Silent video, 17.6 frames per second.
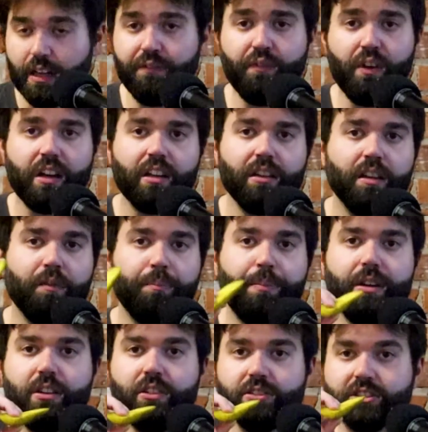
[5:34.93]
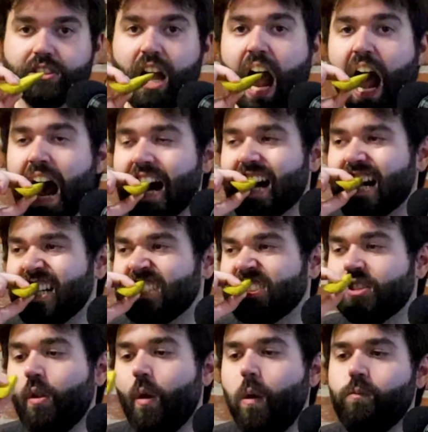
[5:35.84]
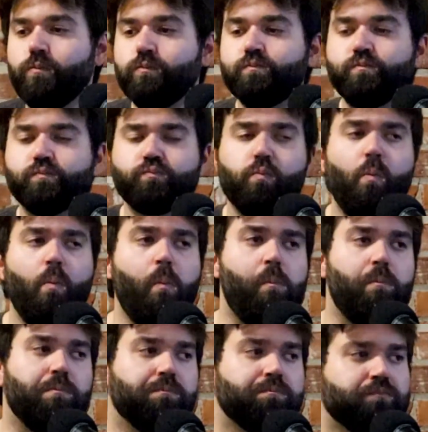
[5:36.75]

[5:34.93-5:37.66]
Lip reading: I fucking love pickles. And